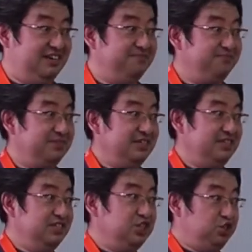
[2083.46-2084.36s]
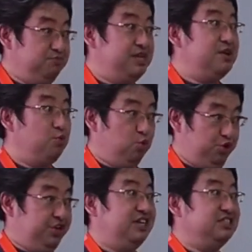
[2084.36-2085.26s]
Show me working
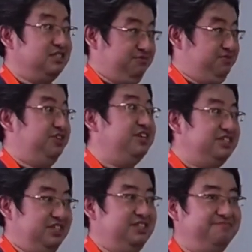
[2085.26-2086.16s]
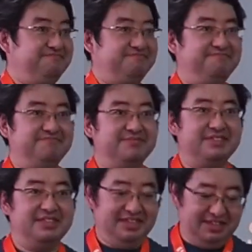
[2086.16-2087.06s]
software.
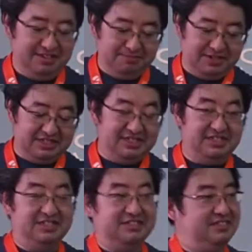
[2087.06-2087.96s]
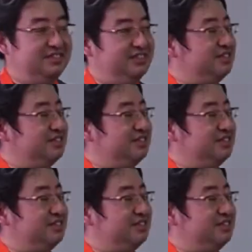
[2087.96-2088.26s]
But uh, it is not